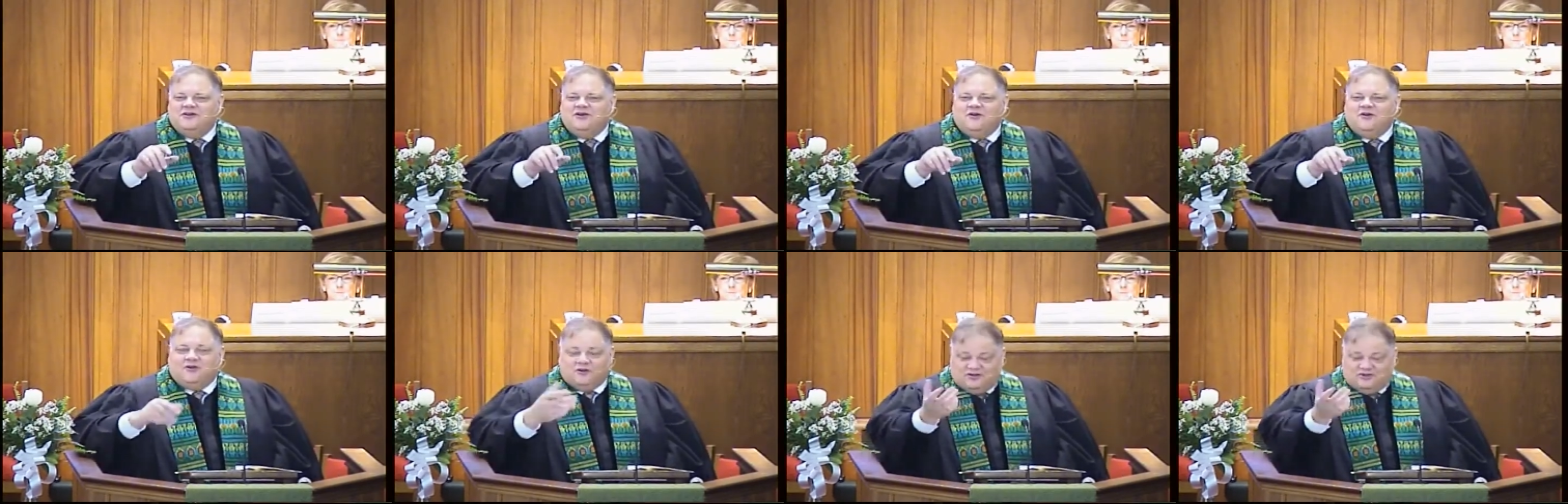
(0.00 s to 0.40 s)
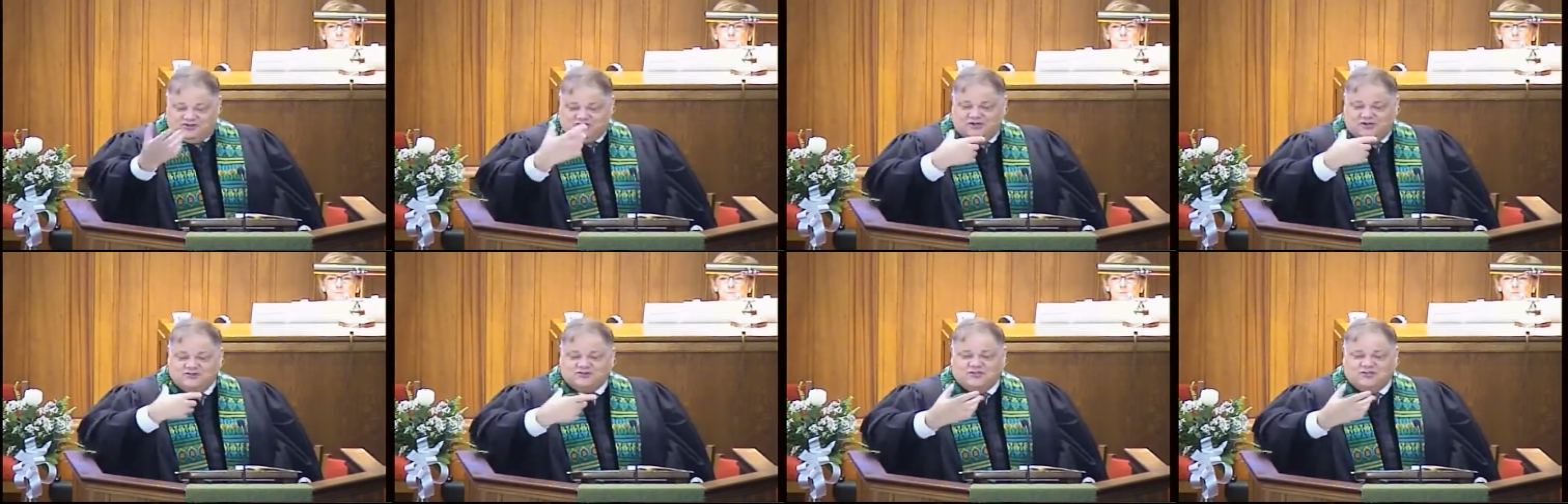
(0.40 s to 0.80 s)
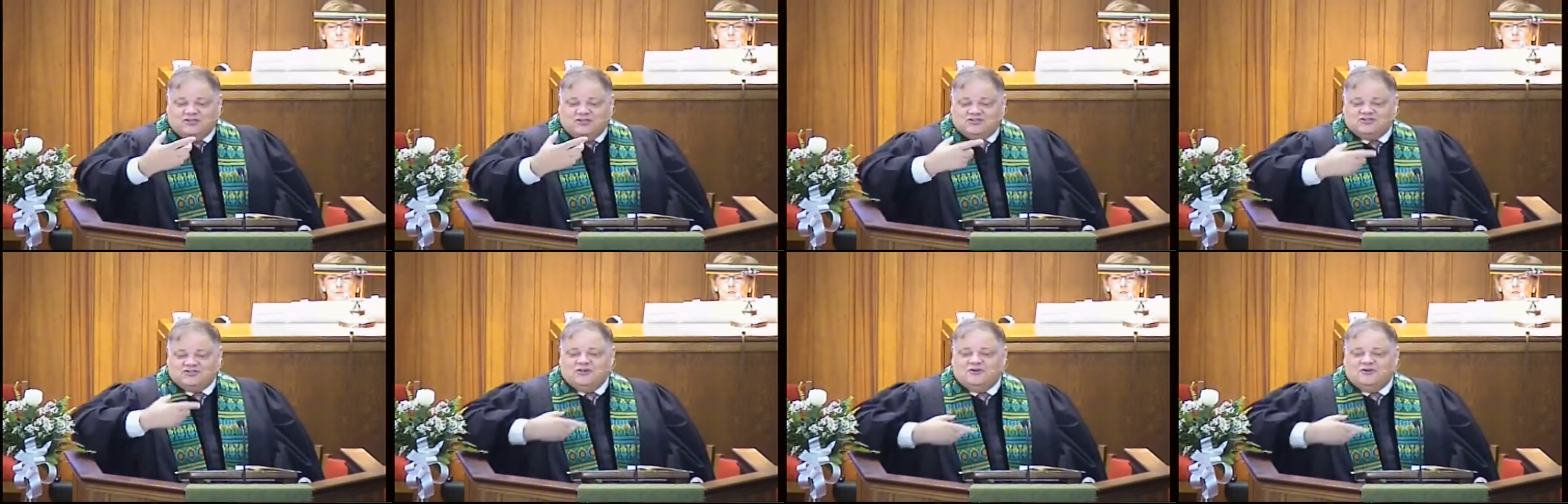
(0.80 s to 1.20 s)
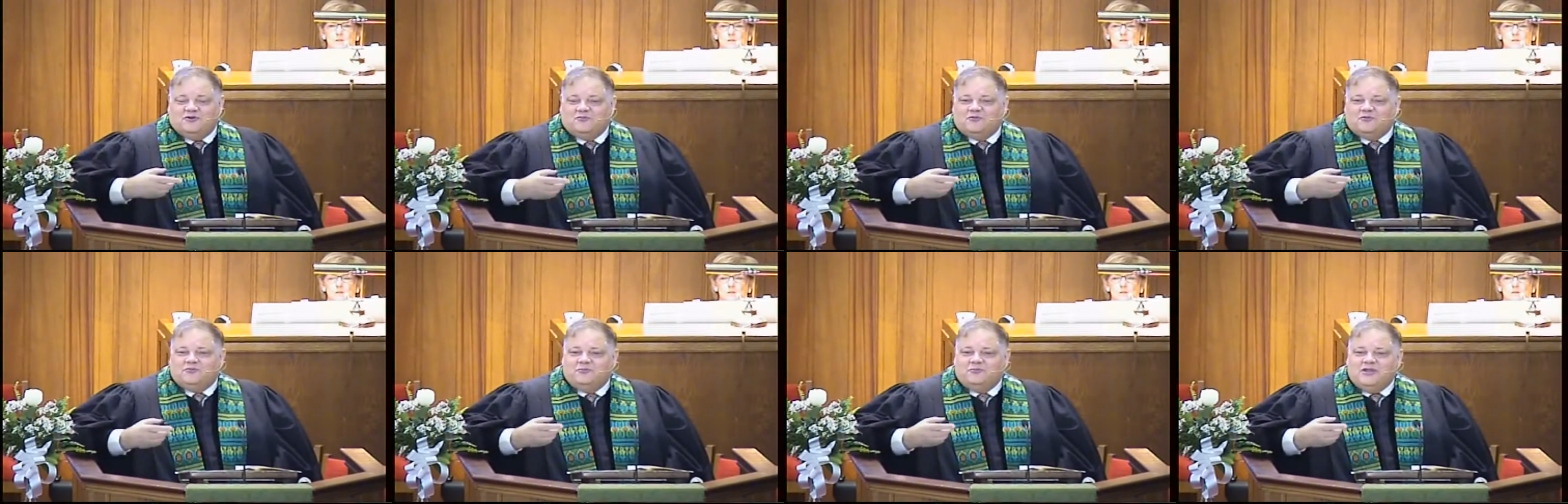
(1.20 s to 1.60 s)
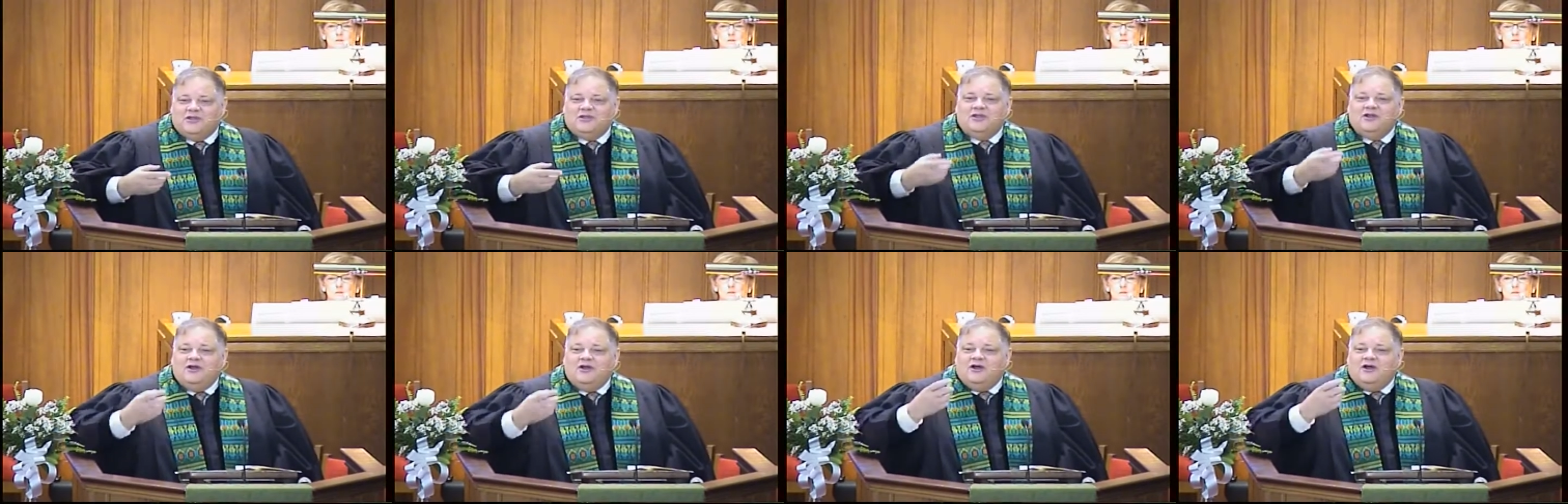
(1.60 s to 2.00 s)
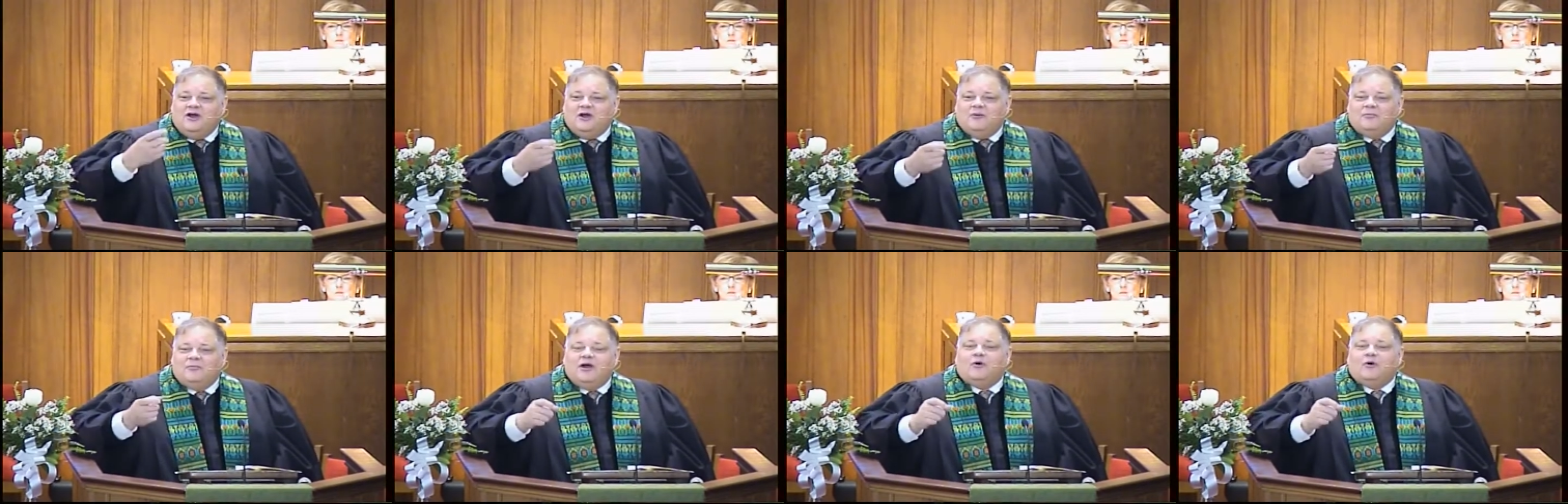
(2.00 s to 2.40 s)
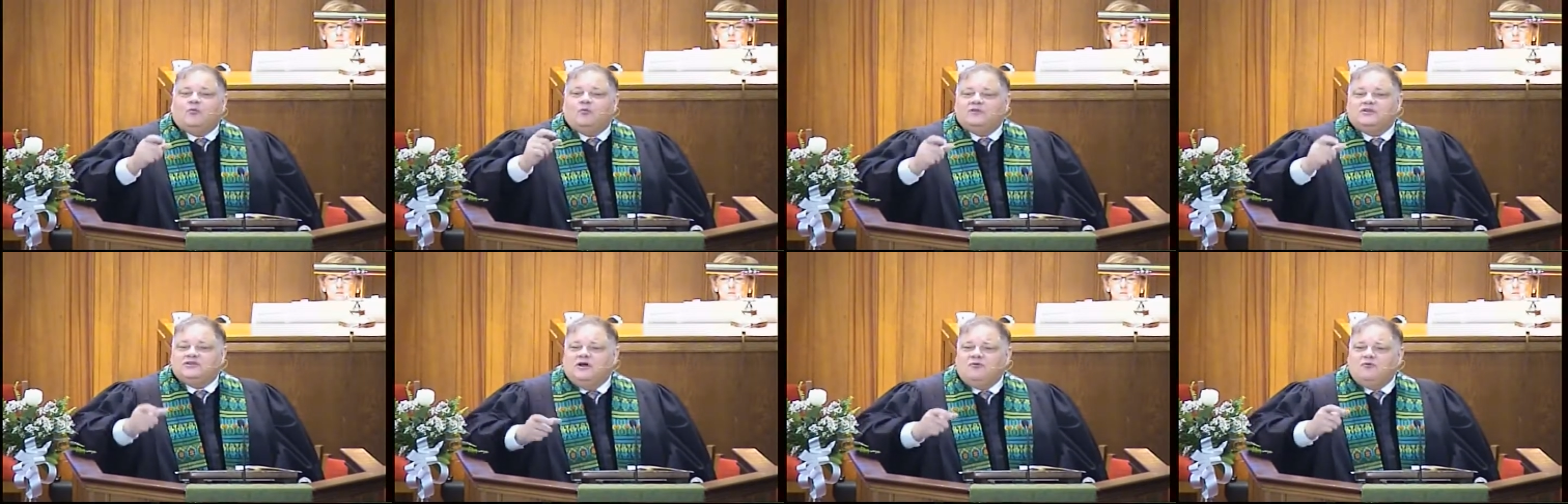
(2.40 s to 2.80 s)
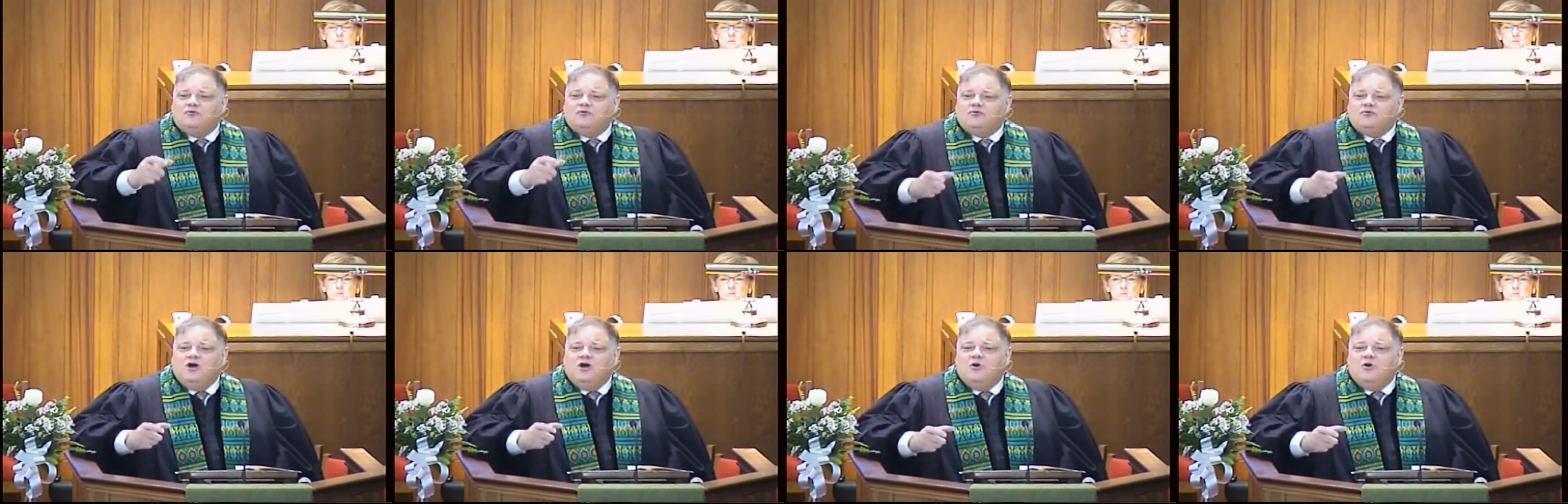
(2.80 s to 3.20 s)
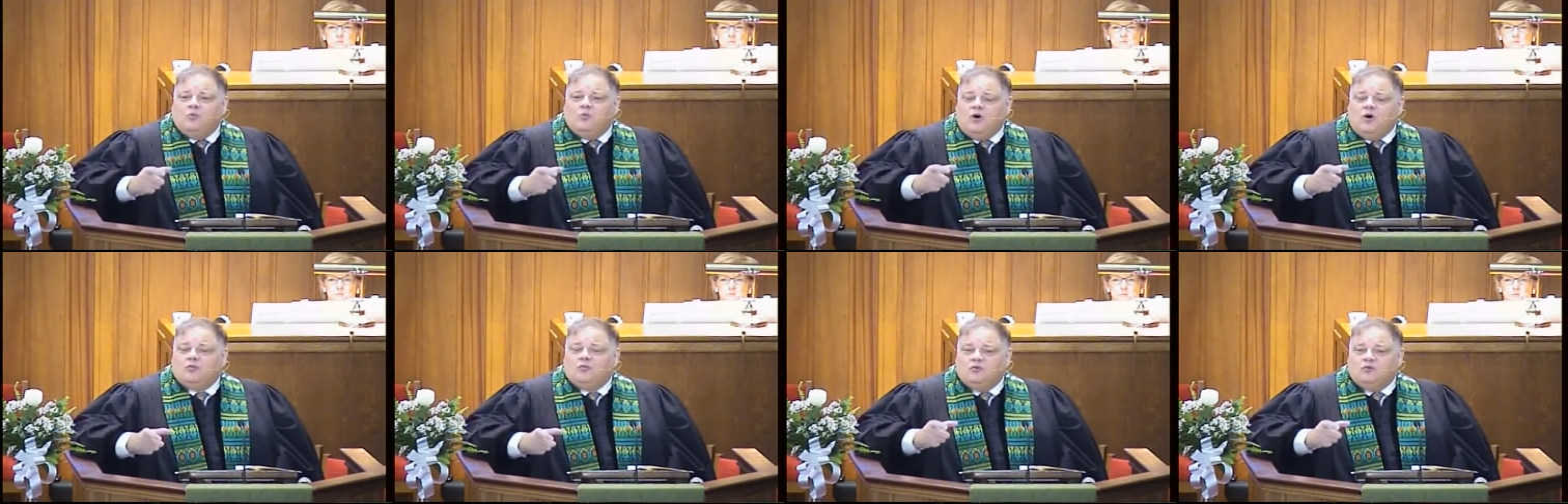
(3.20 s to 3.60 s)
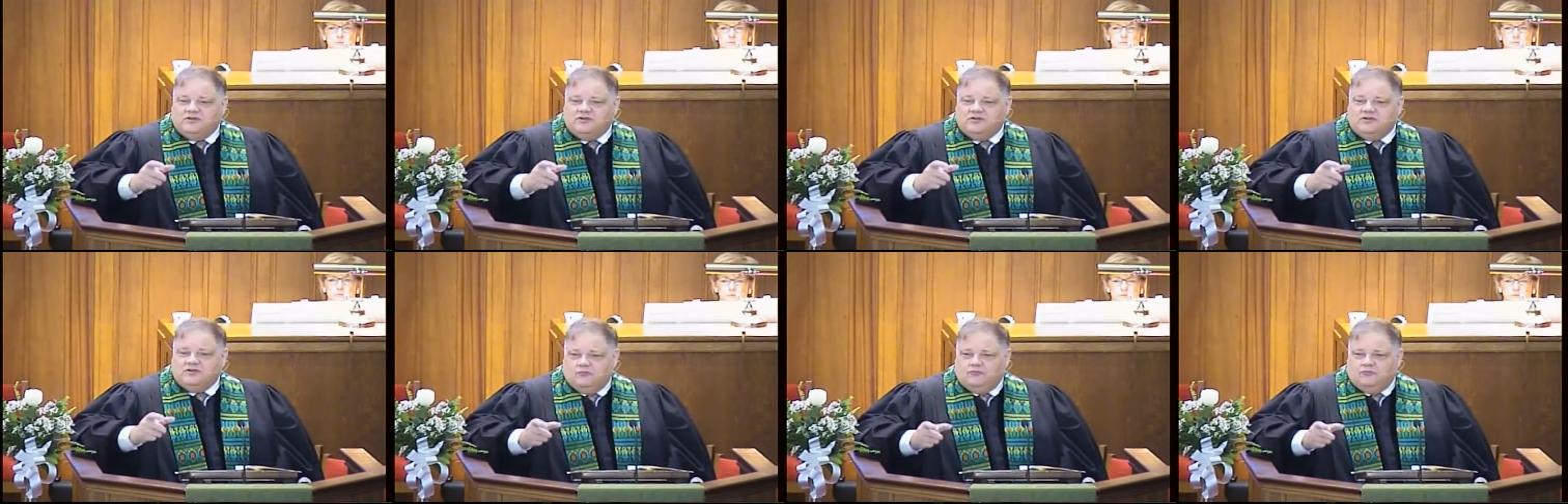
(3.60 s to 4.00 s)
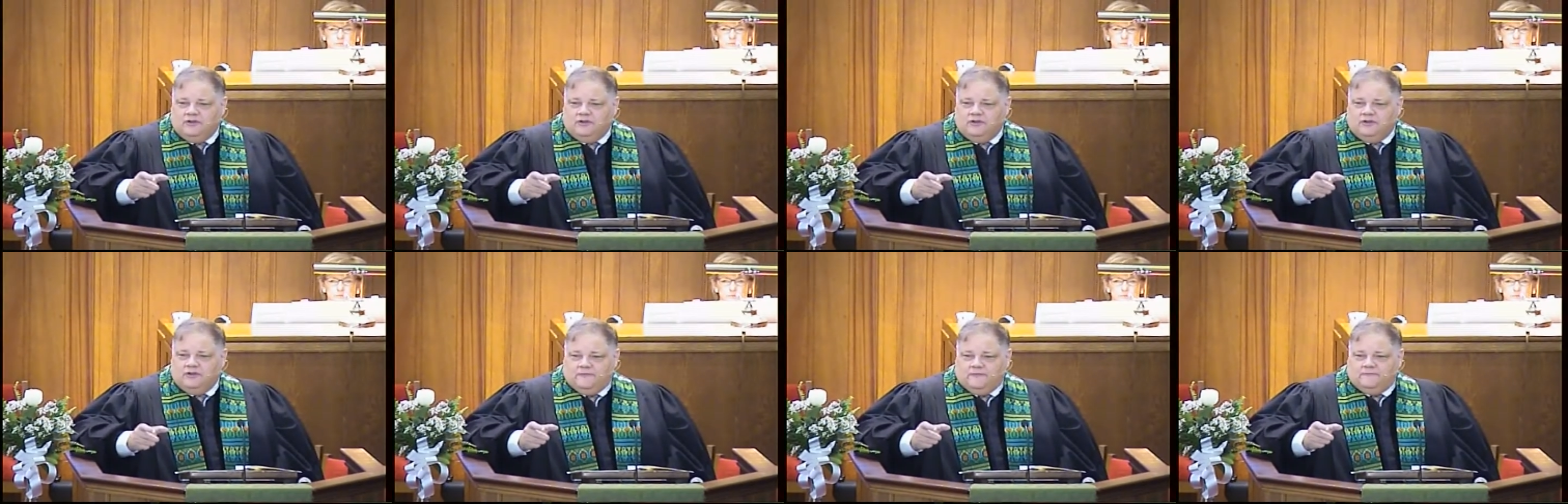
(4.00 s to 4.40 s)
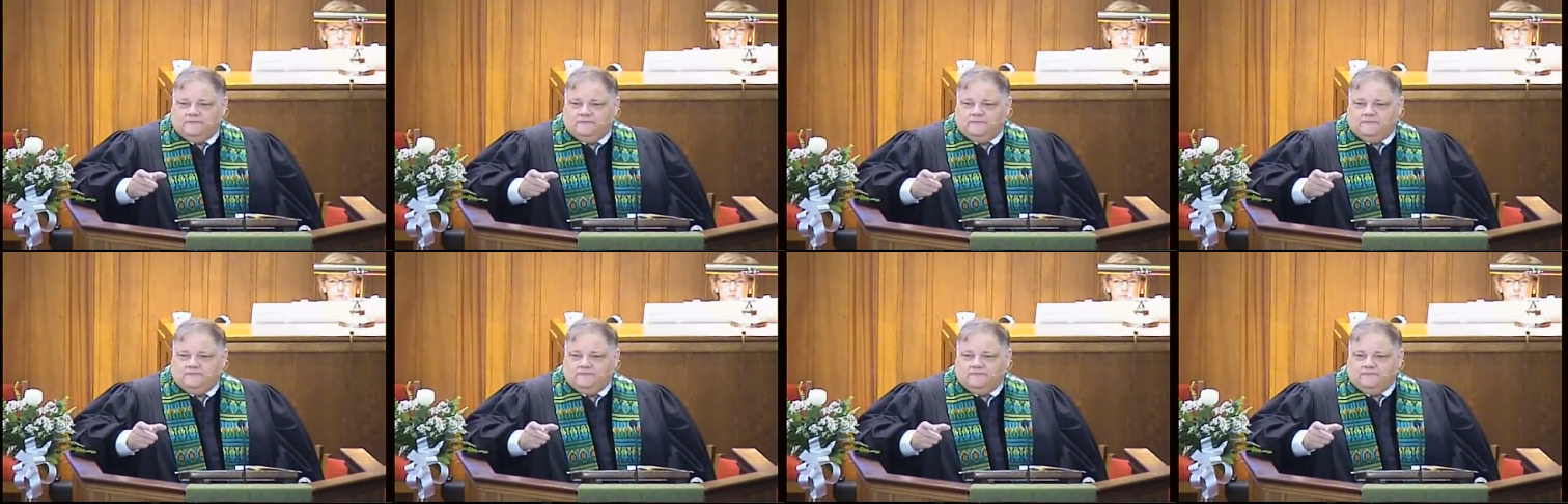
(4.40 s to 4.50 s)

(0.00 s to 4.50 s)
or John shared it with me, about we don't know what we don't know.